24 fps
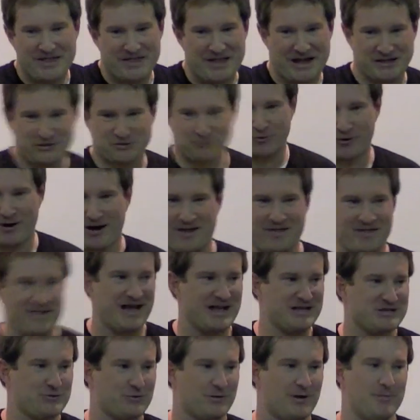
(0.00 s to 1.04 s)

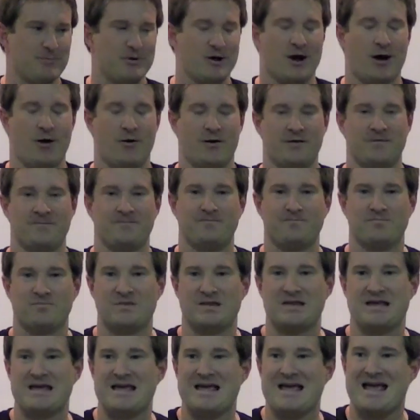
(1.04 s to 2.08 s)
That's where I'm going.
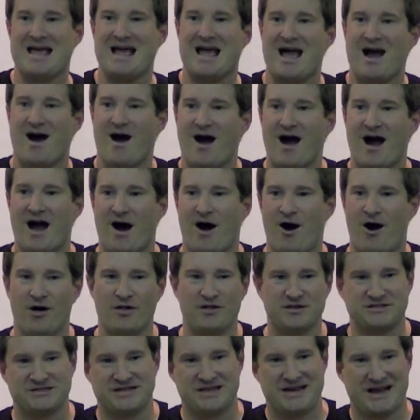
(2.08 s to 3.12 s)

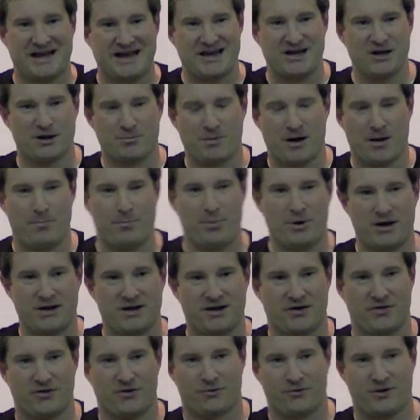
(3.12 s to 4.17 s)
All of a sudden I hear my
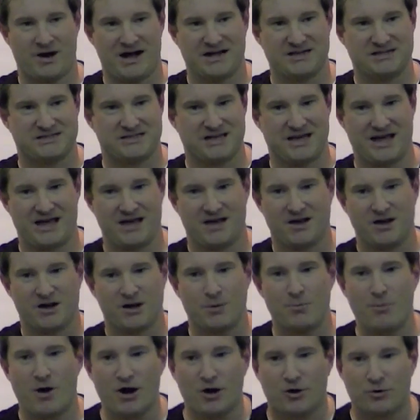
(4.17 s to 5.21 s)
buddy on the right say,
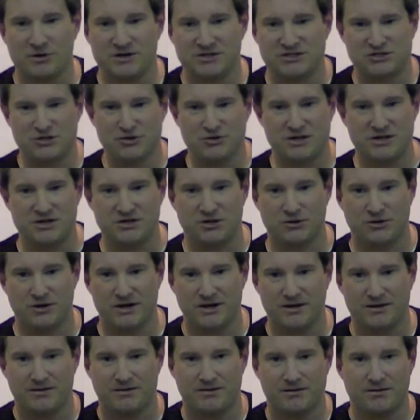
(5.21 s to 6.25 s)
"Come on, Chris, you can do
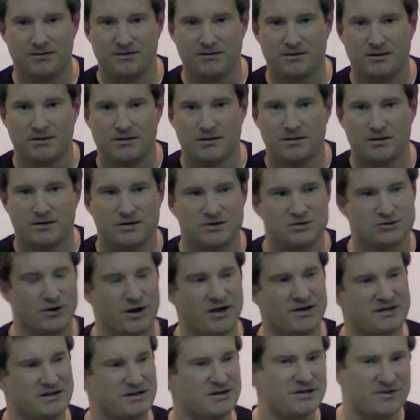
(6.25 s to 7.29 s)
it." So
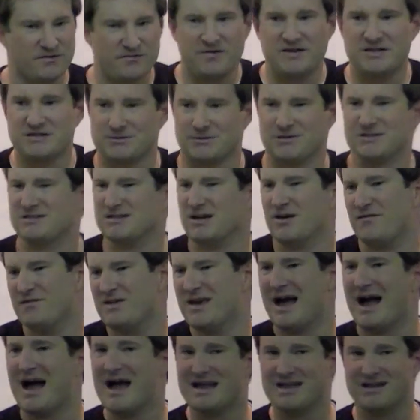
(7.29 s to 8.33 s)
I convince myself,
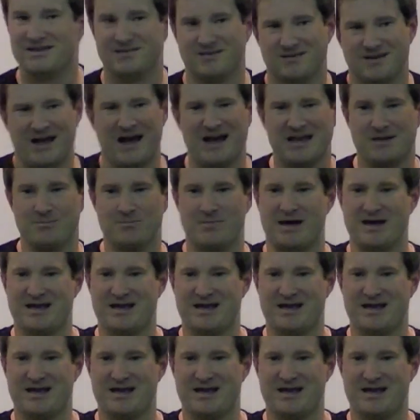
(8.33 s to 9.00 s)
yeah, I can